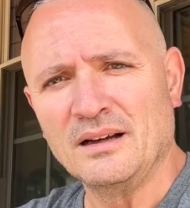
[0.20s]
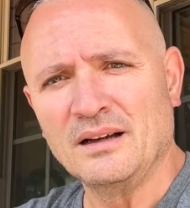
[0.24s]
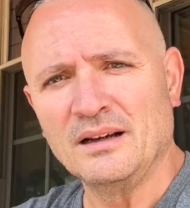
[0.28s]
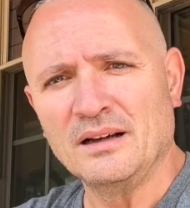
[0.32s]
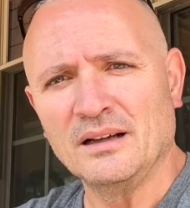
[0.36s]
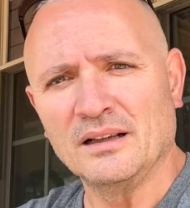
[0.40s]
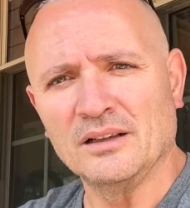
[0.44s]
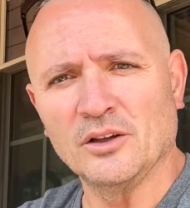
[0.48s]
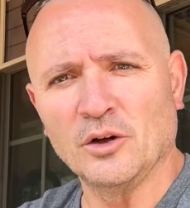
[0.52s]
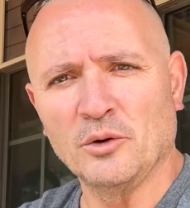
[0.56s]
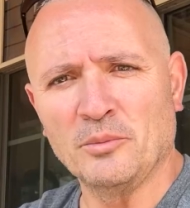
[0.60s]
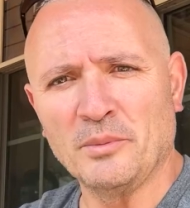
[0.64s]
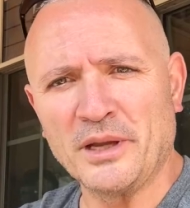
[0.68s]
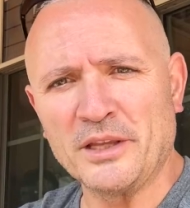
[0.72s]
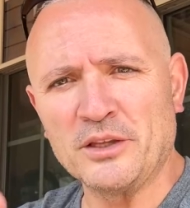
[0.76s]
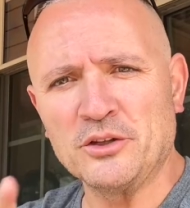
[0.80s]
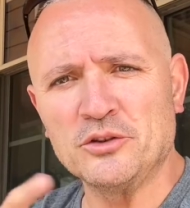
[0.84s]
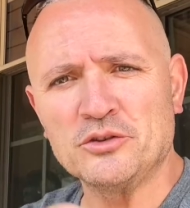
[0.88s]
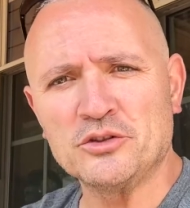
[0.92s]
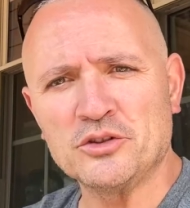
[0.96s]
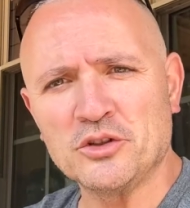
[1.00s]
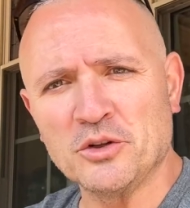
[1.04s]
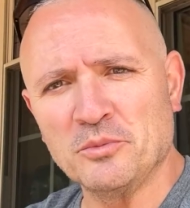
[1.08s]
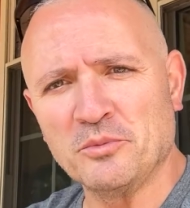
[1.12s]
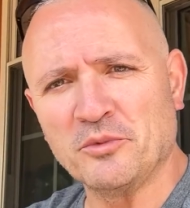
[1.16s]
Hello, my
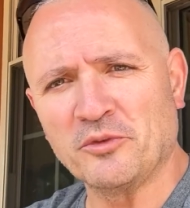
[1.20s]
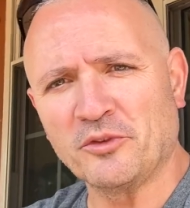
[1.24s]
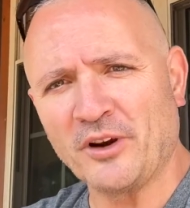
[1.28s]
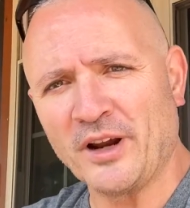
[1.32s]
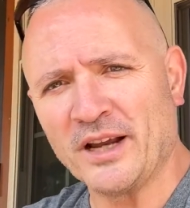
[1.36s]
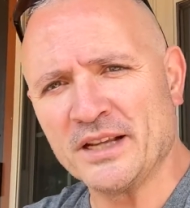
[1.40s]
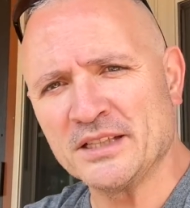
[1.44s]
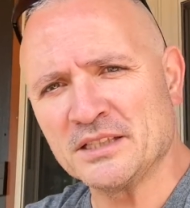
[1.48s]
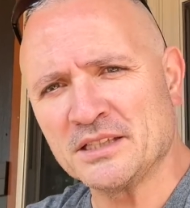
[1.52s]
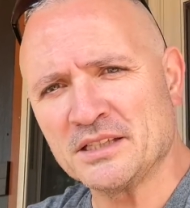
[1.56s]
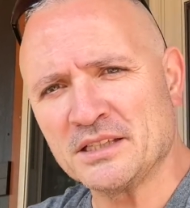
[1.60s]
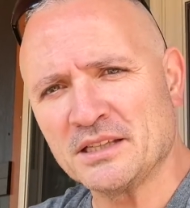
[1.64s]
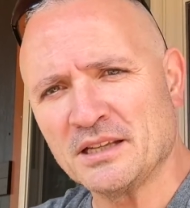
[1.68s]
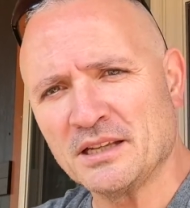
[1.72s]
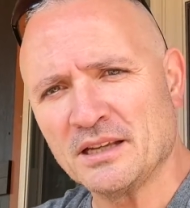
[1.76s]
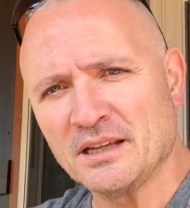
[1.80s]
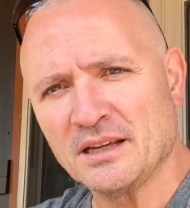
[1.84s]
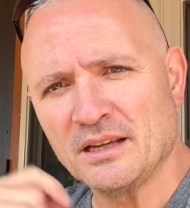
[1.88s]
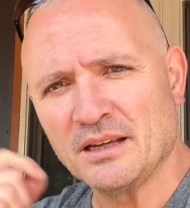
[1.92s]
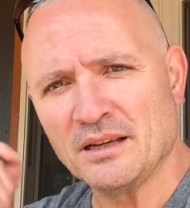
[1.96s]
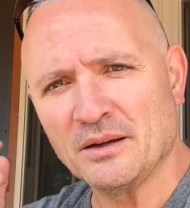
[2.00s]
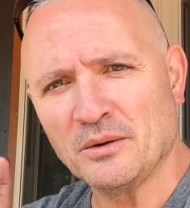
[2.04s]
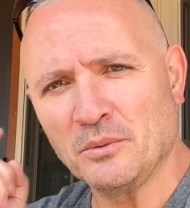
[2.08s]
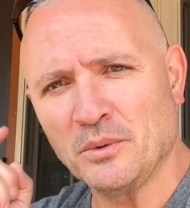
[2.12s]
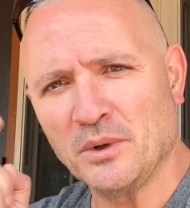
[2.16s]
YouTube friends.
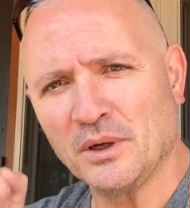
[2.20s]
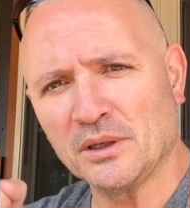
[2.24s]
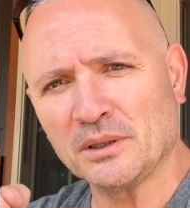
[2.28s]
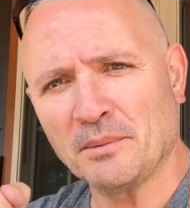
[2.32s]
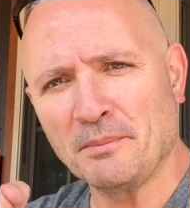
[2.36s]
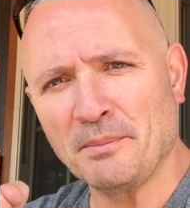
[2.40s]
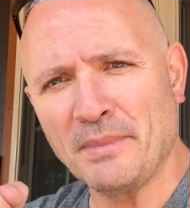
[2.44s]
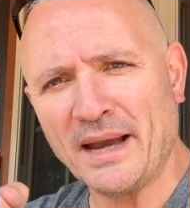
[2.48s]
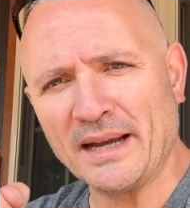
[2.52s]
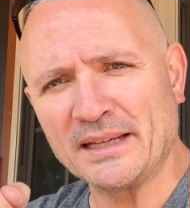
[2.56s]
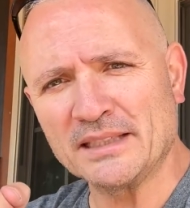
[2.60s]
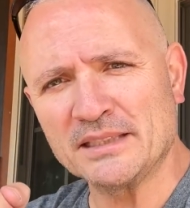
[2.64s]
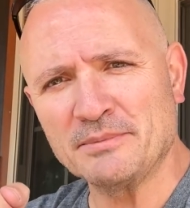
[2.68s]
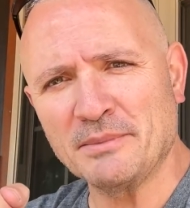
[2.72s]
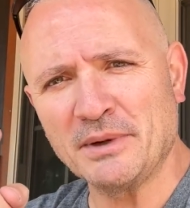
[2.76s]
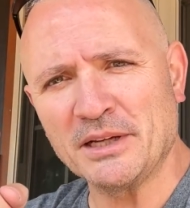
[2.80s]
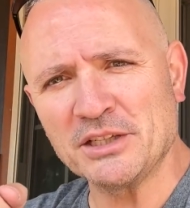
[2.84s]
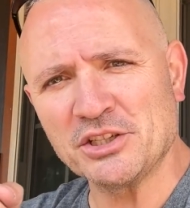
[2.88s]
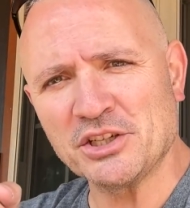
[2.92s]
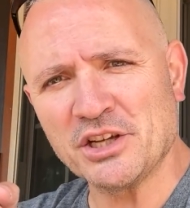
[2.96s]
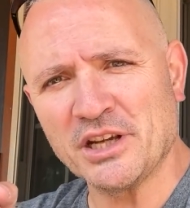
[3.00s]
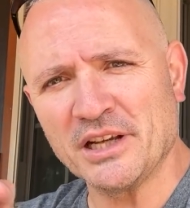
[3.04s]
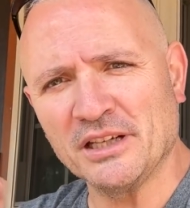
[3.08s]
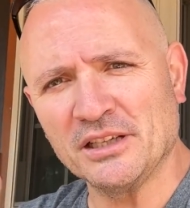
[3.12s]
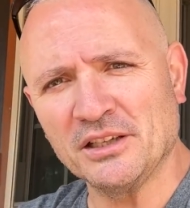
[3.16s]
Welcome back to my
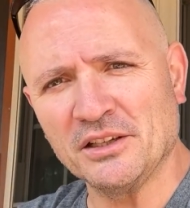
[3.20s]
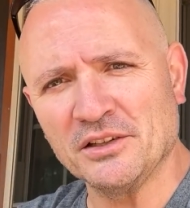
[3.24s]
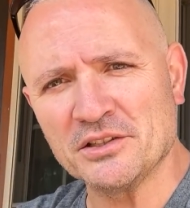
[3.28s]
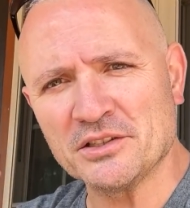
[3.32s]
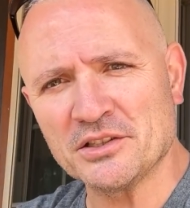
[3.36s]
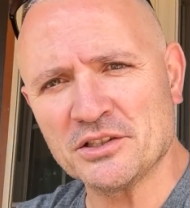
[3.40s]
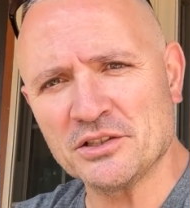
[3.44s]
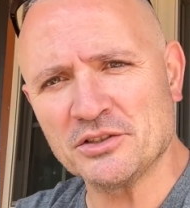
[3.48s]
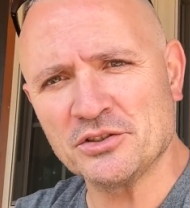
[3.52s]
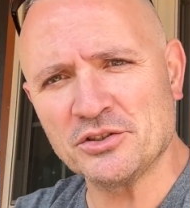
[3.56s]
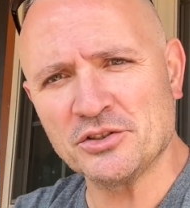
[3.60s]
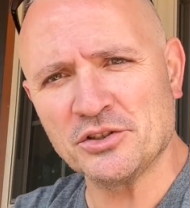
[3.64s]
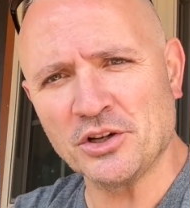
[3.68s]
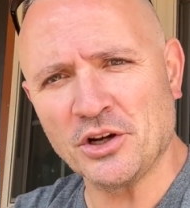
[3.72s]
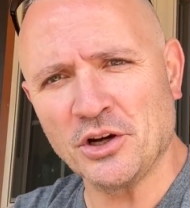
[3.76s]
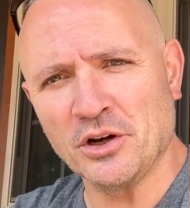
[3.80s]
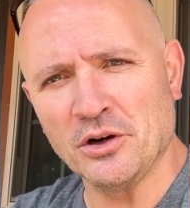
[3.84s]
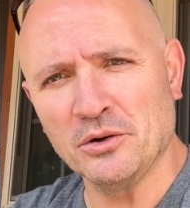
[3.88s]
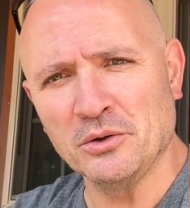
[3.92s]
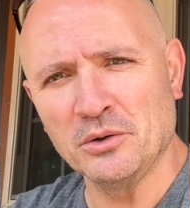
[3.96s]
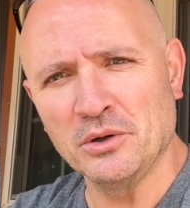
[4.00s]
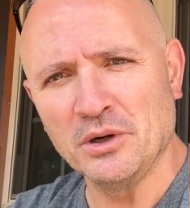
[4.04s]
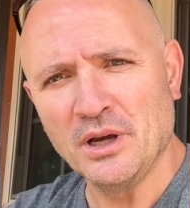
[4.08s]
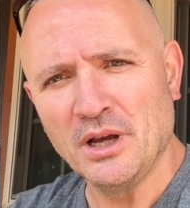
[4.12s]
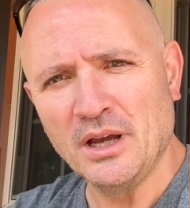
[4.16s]
channel. This is
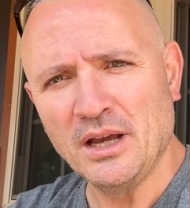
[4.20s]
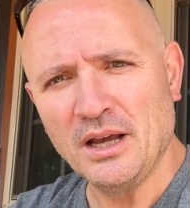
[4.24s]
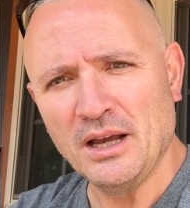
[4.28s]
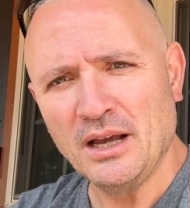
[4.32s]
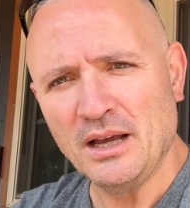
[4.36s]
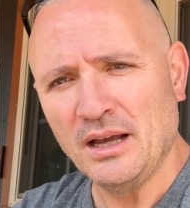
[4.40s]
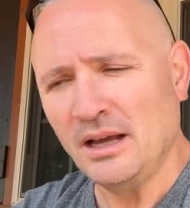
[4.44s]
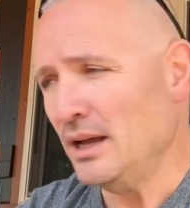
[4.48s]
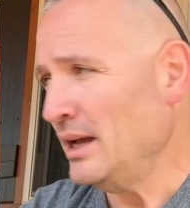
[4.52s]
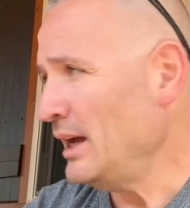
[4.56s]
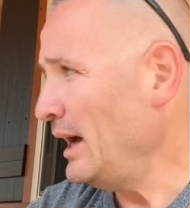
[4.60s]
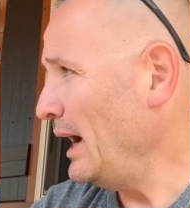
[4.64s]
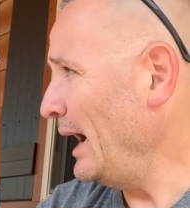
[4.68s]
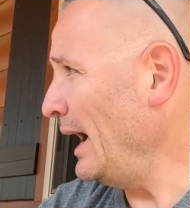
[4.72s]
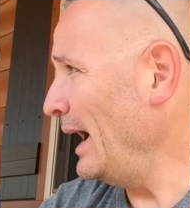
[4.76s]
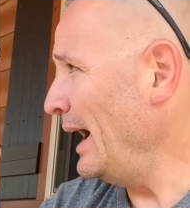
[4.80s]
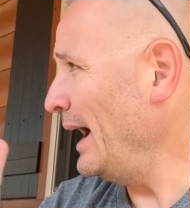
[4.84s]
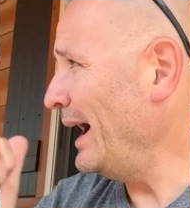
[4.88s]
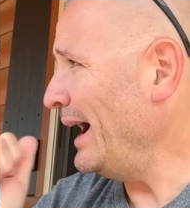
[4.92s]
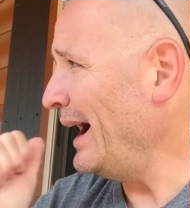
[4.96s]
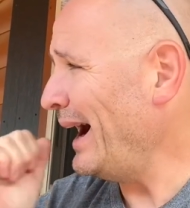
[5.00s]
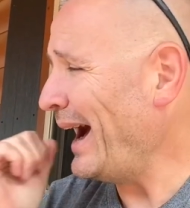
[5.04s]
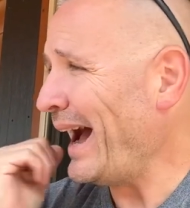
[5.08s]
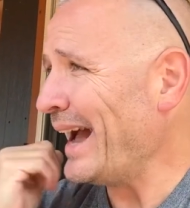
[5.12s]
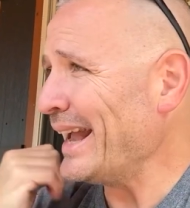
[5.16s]
Joe.
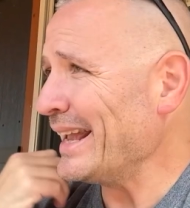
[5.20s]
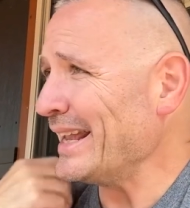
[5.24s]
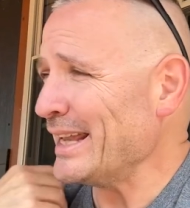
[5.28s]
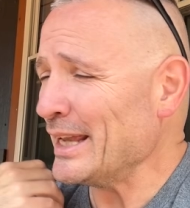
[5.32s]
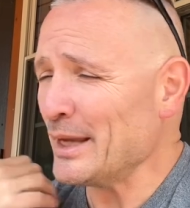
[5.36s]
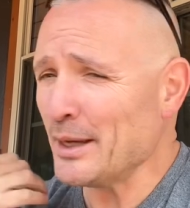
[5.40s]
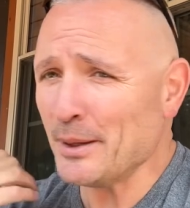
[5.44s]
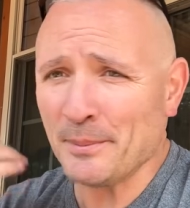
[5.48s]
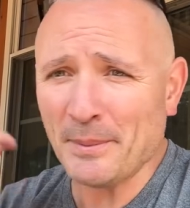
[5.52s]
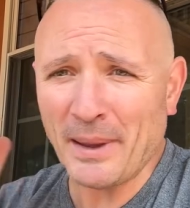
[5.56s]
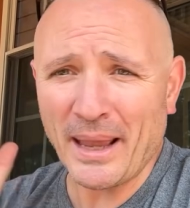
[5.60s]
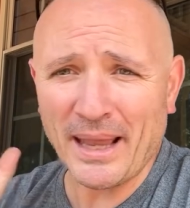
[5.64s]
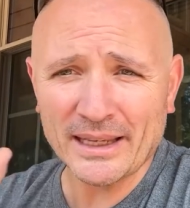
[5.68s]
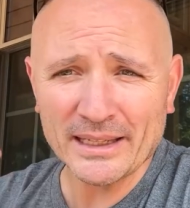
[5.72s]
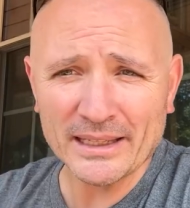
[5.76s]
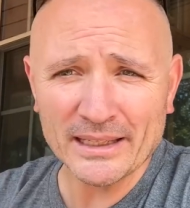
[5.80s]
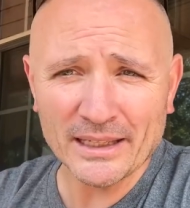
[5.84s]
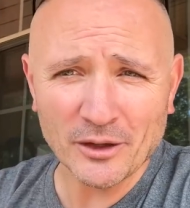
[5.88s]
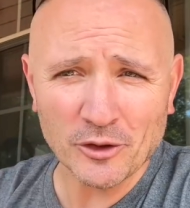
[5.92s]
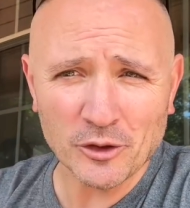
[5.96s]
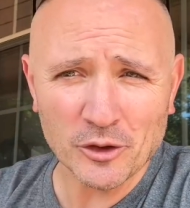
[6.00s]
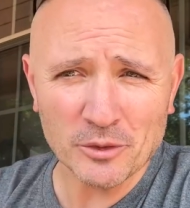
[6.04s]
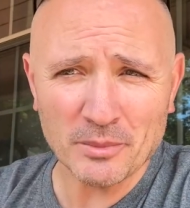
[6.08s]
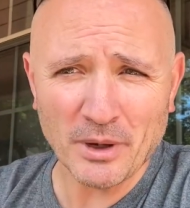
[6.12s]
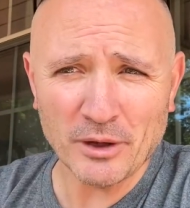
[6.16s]
I am hanging
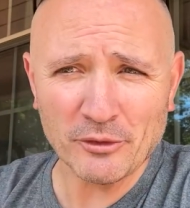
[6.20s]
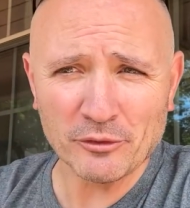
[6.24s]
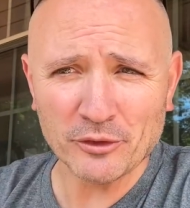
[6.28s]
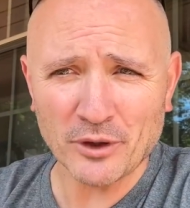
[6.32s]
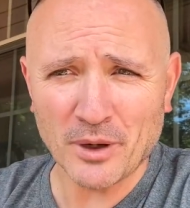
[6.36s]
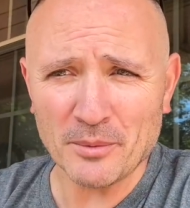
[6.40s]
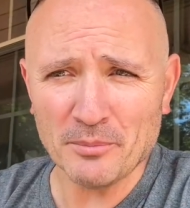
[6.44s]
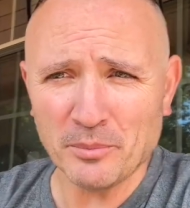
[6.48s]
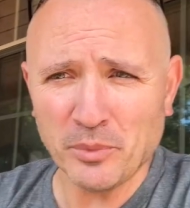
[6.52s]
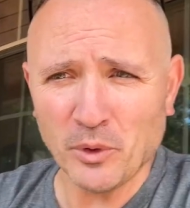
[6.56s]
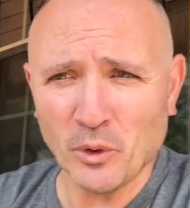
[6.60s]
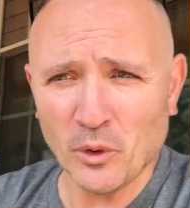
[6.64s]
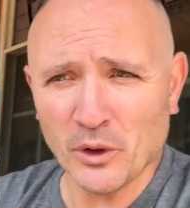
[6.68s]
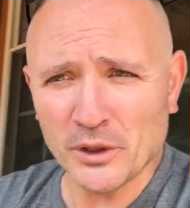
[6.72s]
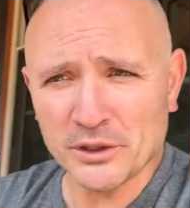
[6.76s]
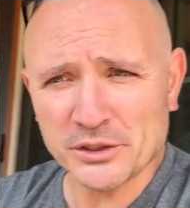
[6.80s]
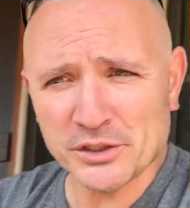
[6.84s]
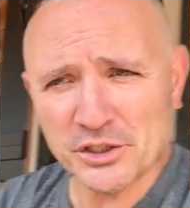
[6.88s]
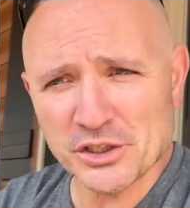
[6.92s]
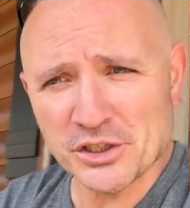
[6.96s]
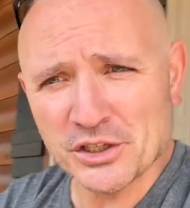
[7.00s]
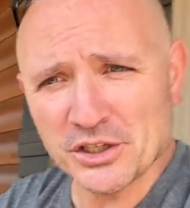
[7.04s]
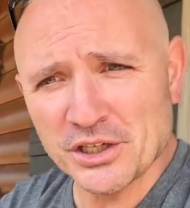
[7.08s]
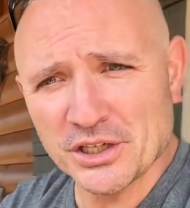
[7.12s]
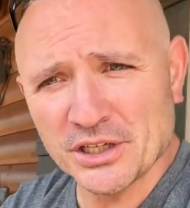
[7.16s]
out on my front
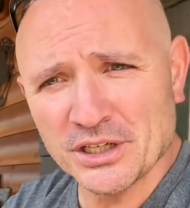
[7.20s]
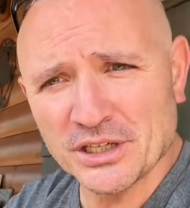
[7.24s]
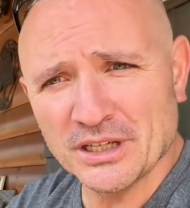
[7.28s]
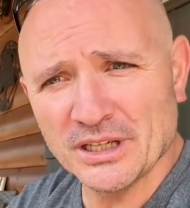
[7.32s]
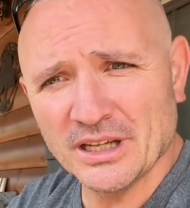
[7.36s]
porch.